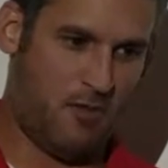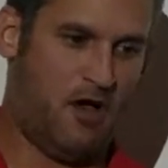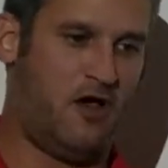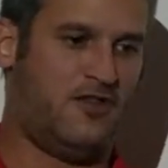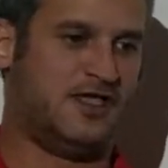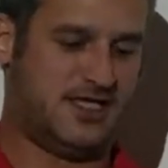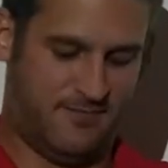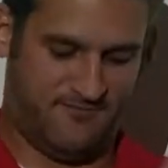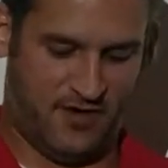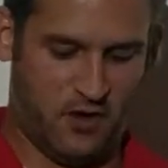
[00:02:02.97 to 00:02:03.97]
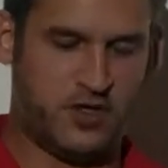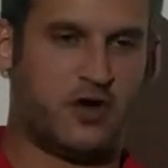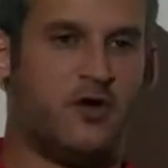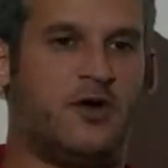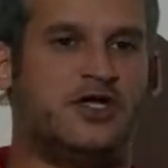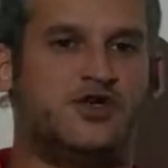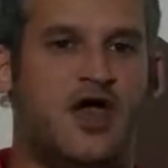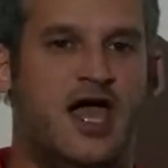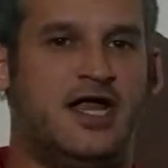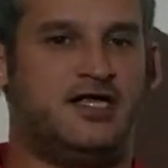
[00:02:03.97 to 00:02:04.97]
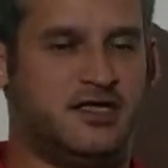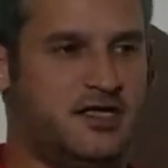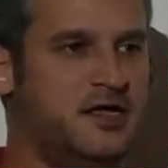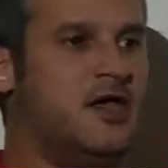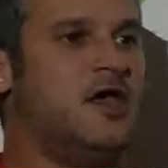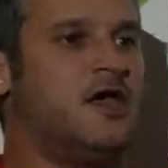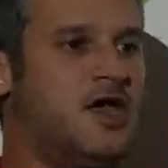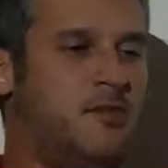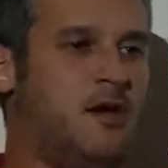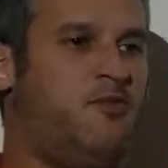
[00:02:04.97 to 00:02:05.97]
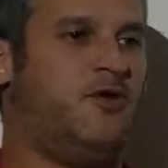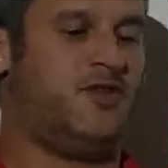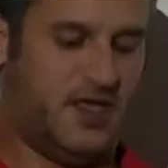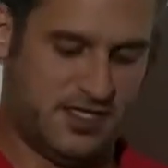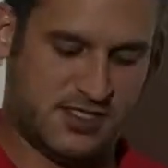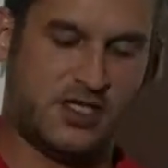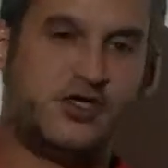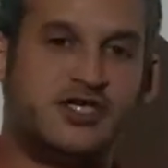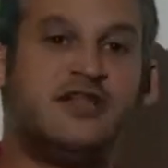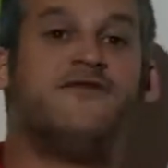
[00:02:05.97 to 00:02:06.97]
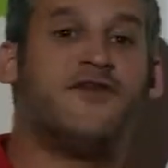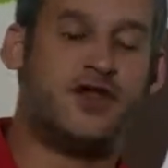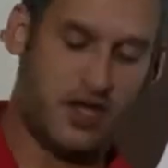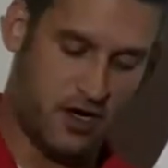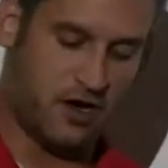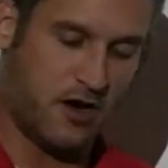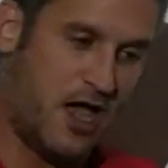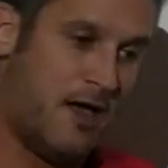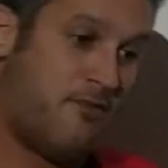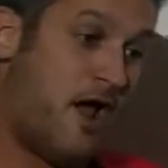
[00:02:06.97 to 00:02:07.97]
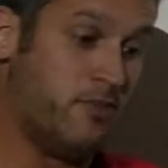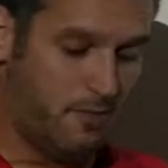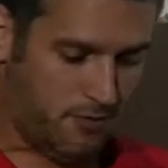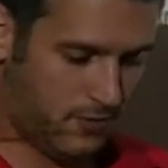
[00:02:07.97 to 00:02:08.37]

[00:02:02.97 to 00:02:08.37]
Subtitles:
all this info, you're going to try to come up with a solution for your problem.